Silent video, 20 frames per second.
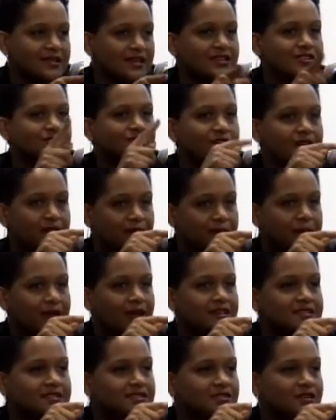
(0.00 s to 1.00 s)
and try and
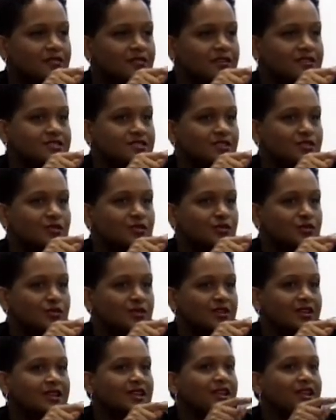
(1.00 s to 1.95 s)
pass it off as their own.